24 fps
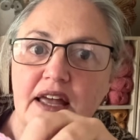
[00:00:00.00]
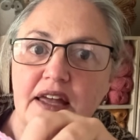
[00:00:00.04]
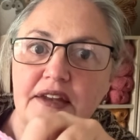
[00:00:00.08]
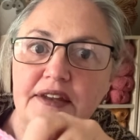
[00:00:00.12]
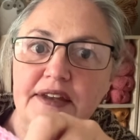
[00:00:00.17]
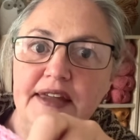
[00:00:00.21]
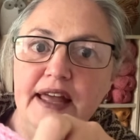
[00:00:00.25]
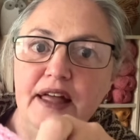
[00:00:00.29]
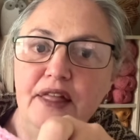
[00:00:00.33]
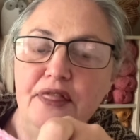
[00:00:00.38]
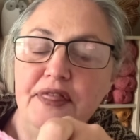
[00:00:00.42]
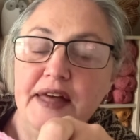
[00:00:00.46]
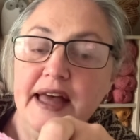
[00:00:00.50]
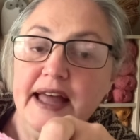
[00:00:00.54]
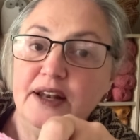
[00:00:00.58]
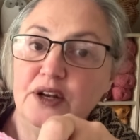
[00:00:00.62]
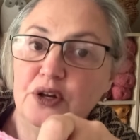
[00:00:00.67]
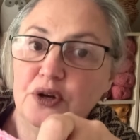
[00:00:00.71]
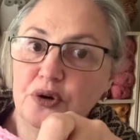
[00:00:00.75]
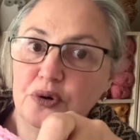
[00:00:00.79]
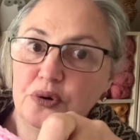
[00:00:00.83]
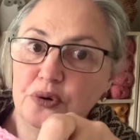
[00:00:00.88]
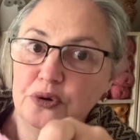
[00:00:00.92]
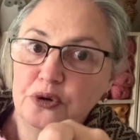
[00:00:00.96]
Now
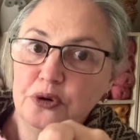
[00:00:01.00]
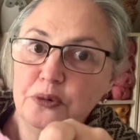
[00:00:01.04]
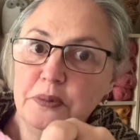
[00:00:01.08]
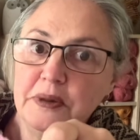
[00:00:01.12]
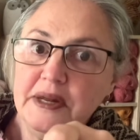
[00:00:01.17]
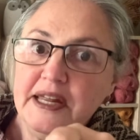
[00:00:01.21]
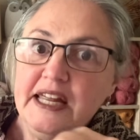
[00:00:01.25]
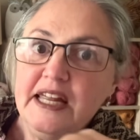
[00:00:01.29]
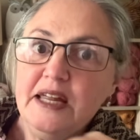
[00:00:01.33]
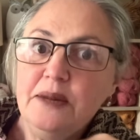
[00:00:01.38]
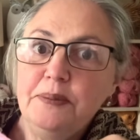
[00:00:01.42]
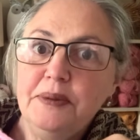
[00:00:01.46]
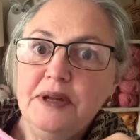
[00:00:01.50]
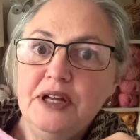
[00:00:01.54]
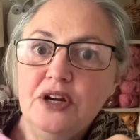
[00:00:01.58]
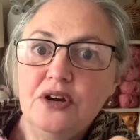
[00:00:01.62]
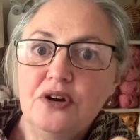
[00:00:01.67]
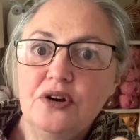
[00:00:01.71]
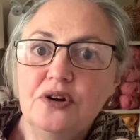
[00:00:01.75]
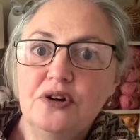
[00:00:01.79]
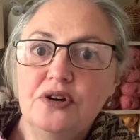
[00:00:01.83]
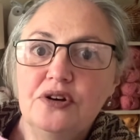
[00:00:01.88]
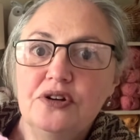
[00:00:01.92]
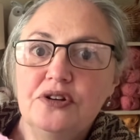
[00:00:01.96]
that could be
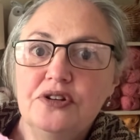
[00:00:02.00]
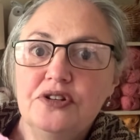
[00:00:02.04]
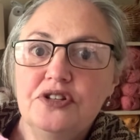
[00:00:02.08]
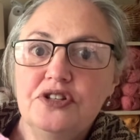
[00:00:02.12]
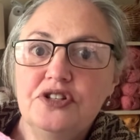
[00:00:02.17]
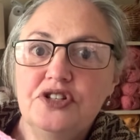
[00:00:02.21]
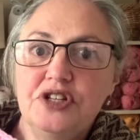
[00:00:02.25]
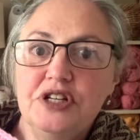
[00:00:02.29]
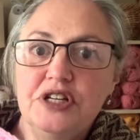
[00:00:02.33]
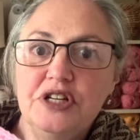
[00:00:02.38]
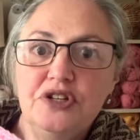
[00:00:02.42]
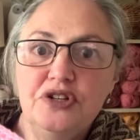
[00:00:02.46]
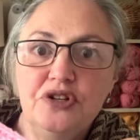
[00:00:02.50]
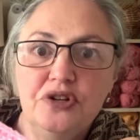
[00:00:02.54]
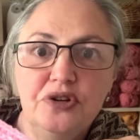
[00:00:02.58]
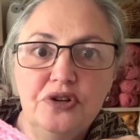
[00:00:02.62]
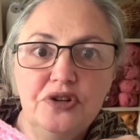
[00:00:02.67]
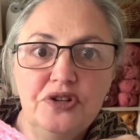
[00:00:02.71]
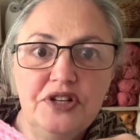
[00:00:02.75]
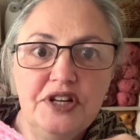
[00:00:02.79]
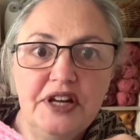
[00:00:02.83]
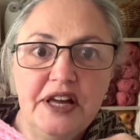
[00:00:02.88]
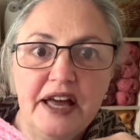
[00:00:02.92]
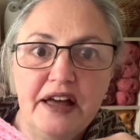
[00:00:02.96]
because she's
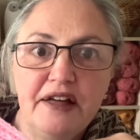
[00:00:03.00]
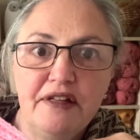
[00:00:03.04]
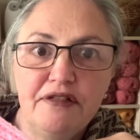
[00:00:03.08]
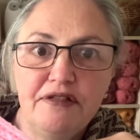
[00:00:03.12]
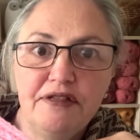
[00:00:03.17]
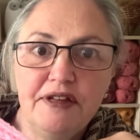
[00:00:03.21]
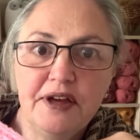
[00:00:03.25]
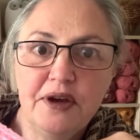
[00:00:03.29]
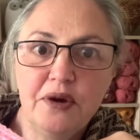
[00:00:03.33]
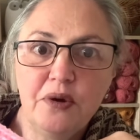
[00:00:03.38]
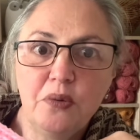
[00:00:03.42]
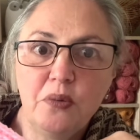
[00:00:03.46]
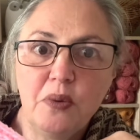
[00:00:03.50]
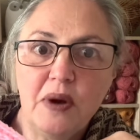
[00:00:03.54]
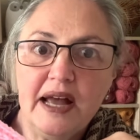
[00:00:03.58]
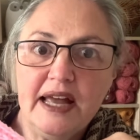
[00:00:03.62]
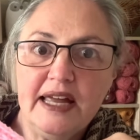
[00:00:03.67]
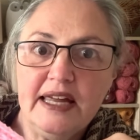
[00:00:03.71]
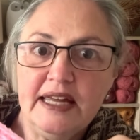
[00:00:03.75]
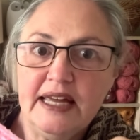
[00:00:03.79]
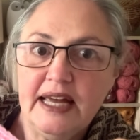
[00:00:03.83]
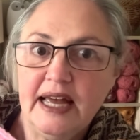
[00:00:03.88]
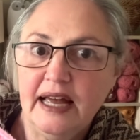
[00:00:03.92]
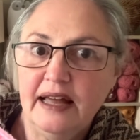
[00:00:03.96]
using a thicker
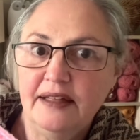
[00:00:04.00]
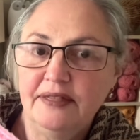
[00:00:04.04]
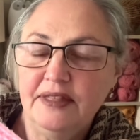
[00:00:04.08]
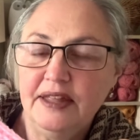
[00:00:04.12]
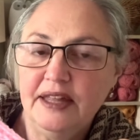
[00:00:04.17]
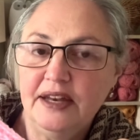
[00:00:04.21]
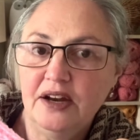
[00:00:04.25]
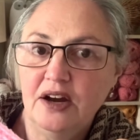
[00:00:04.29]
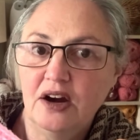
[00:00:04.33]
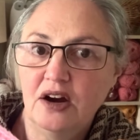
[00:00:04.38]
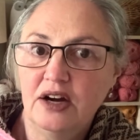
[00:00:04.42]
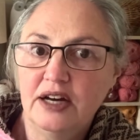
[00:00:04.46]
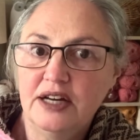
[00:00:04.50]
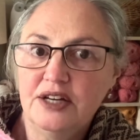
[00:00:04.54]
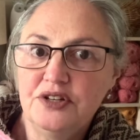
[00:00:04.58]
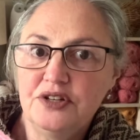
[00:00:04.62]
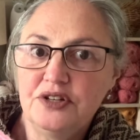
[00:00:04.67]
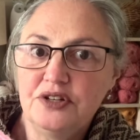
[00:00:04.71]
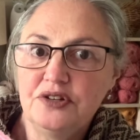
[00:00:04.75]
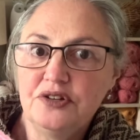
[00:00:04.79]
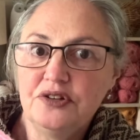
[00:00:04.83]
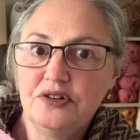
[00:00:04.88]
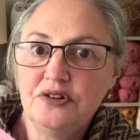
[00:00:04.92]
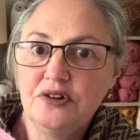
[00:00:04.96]
weight yarn than I
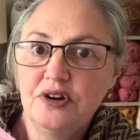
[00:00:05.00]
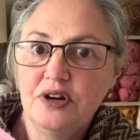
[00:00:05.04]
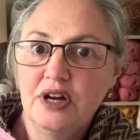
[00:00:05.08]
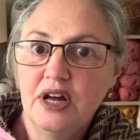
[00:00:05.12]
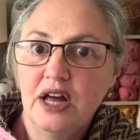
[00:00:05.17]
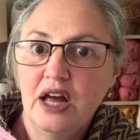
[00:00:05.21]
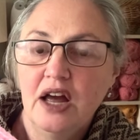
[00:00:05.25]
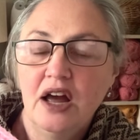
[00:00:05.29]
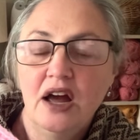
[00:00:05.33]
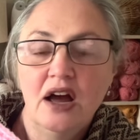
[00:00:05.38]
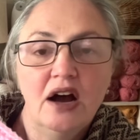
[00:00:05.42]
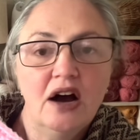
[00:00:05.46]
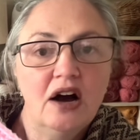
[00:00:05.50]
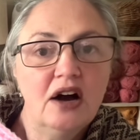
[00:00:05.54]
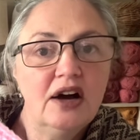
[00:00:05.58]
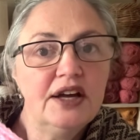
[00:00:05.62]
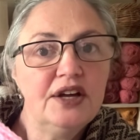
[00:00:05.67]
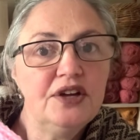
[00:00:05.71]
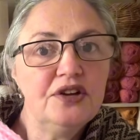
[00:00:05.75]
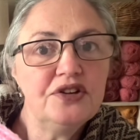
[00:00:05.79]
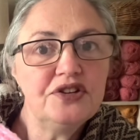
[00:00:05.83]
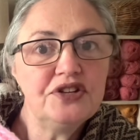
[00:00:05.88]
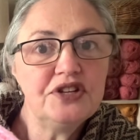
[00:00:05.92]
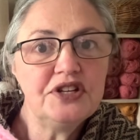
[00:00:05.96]
do. I
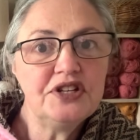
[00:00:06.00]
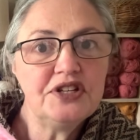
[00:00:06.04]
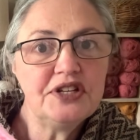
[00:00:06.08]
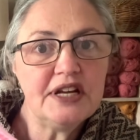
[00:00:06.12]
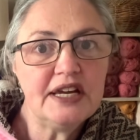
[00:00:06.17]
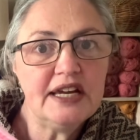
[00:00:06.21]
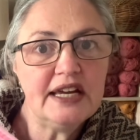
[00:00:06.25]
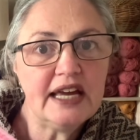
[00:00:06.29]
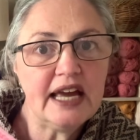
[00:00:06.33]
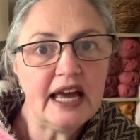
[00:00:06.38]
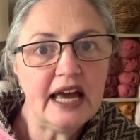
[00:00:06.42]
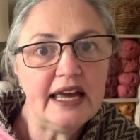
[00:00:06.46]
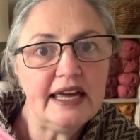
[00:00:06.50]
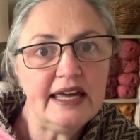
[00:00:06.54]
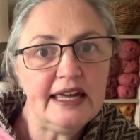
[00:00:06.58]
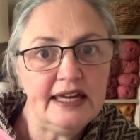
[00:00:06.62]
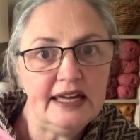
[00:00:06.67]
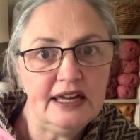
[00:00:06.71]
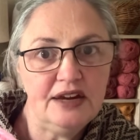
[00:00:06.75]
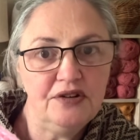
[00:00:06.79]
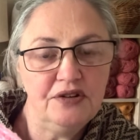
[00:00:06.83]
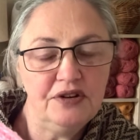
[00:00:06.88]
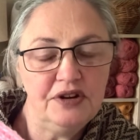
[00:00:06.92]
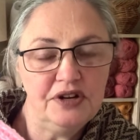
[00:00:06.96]
use a DK
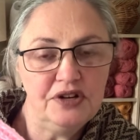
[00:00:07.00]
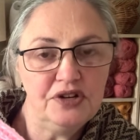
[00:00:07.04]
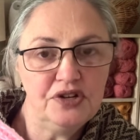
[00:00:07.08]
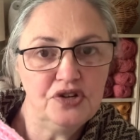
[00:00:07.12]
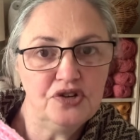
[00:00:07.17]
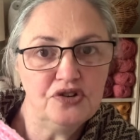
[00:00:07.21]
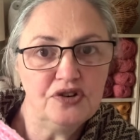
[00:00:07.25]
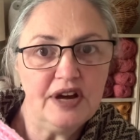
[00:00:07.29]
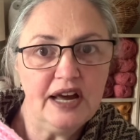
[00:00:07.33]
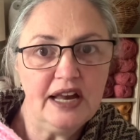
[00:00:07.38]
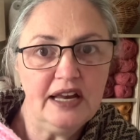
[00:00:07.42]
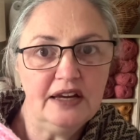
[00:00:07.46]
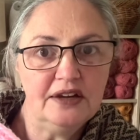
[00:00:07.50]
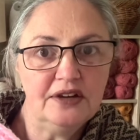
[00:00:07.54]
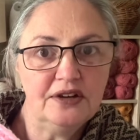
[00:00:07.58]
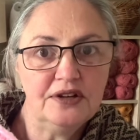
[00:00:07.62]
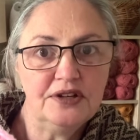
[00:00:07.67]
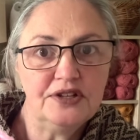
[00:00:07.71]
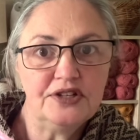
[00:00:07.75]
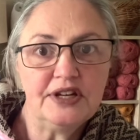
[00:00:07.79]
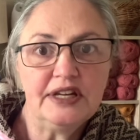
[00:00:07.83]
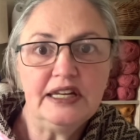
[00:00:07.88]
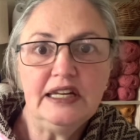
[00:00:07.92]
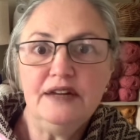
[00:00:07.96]
here in Australia
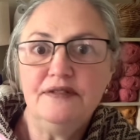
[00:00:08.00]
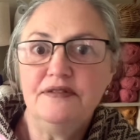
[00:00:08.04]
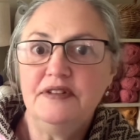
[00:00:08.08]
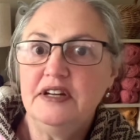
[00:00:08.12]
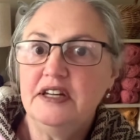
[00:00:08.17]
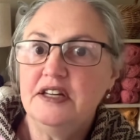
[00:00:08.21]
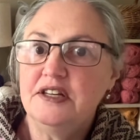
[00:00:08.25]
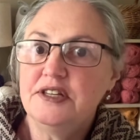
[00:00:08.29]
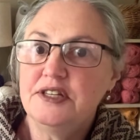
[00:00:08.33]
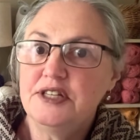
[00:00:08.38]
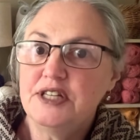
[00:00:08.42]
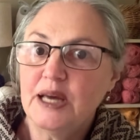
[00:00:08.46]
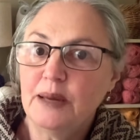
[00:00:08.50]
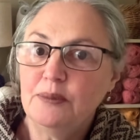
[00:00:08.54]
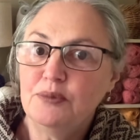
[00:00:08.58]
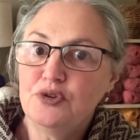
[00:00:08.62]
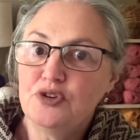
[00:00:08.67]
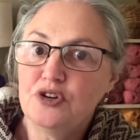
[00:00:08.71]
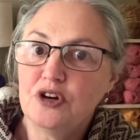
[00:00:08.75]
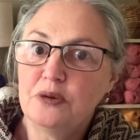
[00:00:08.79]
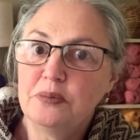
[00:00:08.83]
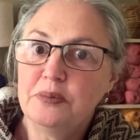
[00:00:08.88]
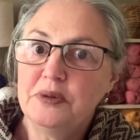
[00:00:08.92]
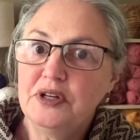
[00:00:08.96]
because I live in a
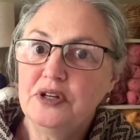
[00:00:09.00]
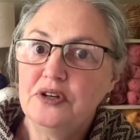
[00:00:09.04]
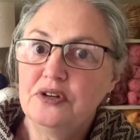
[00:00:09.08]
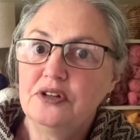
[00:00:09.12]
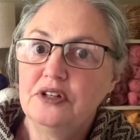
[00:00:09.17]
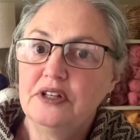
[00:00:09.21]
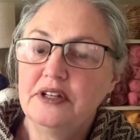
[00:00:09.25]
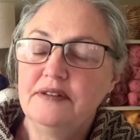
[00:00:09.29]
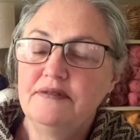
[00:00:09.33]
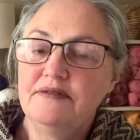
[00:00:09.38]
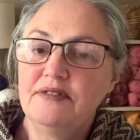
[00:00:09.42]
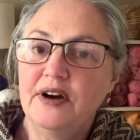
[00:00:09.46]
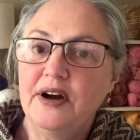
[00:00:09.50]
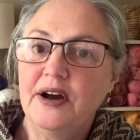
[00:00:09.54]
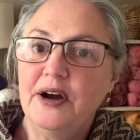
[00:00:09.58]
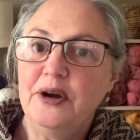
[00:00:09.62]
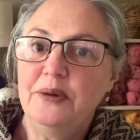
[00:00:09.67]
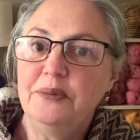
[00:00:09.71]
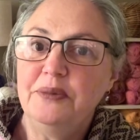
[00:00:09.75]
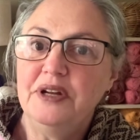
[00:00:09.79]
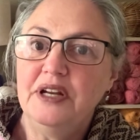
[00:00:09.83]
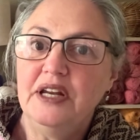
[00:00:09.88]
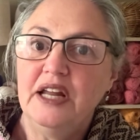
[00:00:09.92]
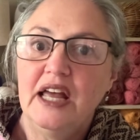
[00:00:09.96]
subtropical
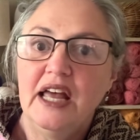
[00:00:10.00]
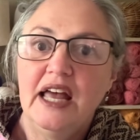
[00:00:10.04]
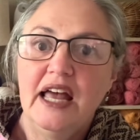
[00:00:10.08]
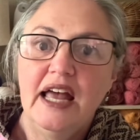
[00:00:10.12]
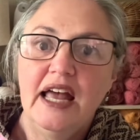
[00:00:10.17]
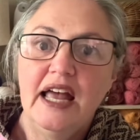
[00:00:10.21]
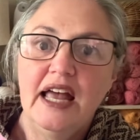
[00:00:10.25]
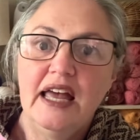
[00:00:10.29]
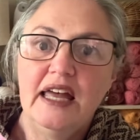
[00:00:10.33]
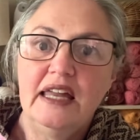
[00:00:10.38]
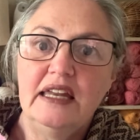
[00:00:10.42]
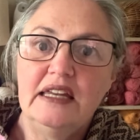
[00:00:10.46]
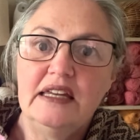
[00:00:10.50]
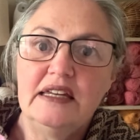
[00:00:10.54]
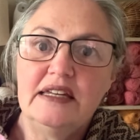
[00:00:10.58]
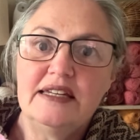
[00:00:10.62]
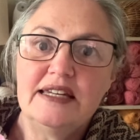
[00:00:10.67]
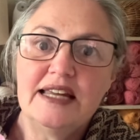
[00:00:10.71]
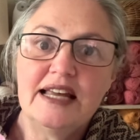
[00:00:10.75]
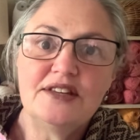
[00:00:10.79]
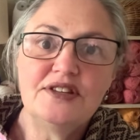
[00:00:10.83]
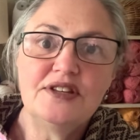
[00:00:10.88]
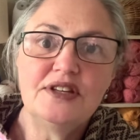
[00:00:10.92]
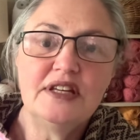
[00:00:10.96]
environment, and it
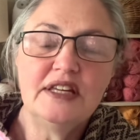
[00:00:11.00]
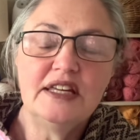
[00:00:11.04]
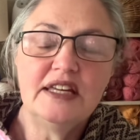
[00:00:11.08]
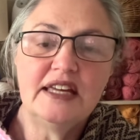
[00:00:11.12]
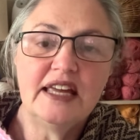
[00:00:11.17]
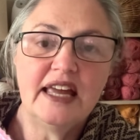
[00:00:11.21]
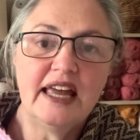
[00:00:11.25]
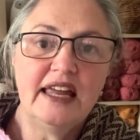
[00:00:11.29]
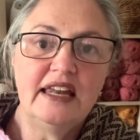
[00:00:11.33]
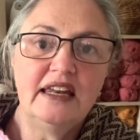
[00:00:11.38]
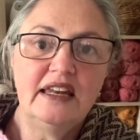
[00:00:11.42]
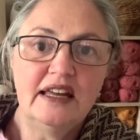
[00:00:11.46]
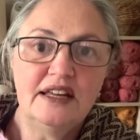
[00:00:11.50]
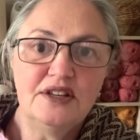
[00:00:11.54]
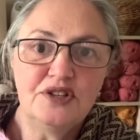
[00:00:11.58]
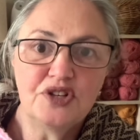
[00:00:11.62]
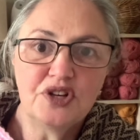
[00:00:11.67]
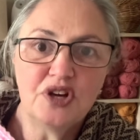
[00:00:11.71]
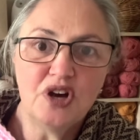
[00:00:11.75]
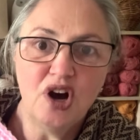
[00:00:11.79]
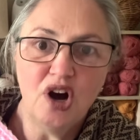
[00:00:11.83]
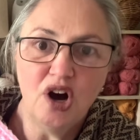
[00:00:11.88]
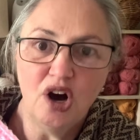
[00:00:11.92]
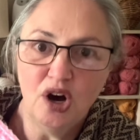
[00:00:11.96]
doesn't get as
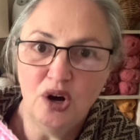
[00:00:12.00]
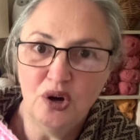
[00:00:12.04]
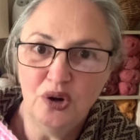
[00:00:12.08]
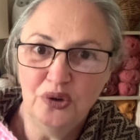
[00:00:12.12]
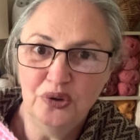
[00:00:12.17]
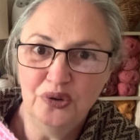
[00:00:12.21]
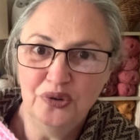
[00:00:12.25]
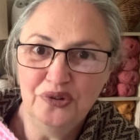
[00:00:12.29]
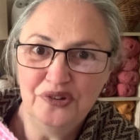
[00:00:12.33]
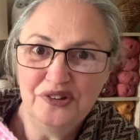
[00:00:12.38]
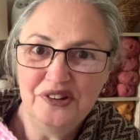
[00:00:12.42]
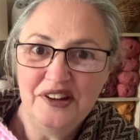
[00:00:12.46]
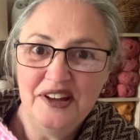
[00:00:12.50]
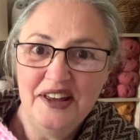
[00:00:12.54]
cold